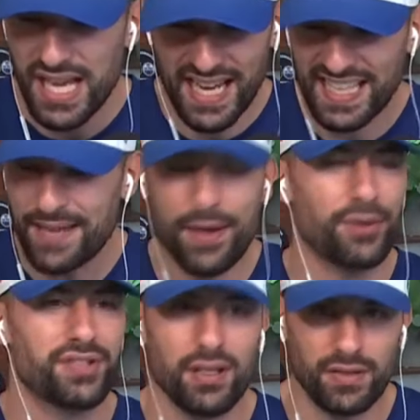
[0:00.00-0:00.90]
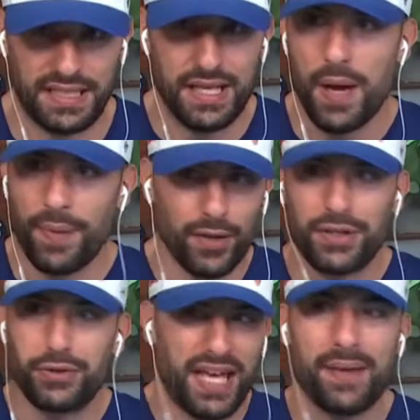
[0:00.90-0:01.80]
And again, that was ugly. By the
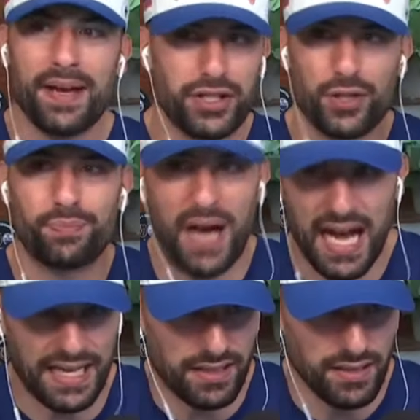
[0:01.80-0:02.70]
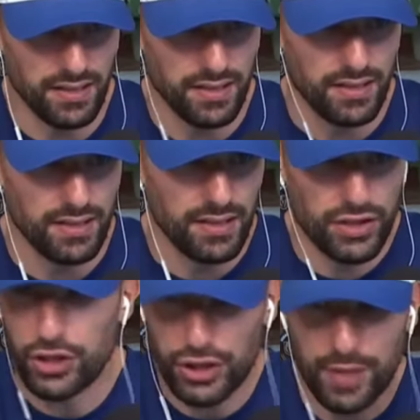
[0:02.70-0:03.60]
way, you came out of your bye.
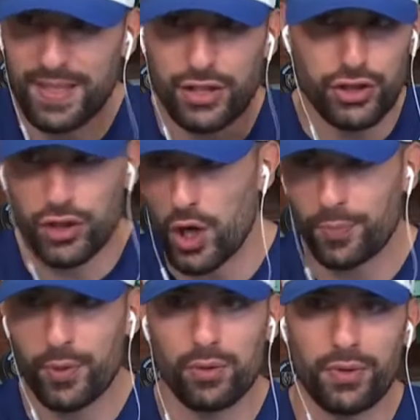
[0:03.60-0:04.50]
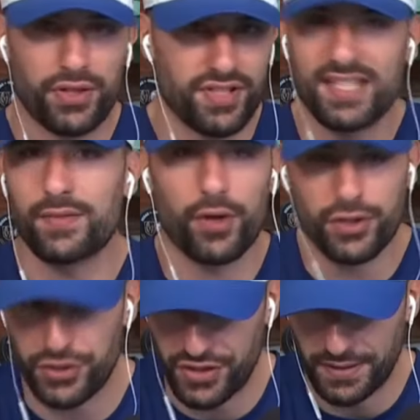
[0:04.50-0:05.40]
So you should have been sharper with the sense of
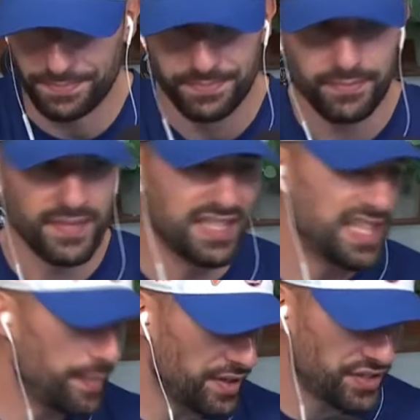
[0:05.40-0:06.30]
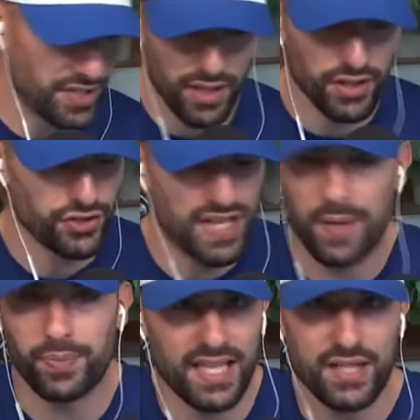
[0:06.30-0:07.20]
urgency. Came out sluggish,
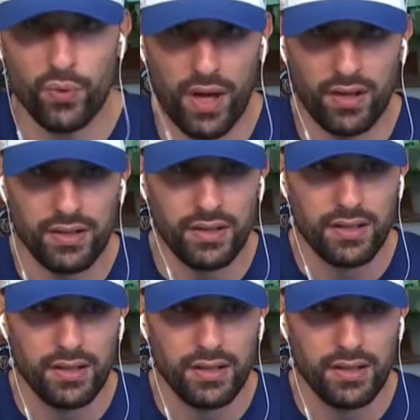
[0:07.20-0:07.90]
not playing well.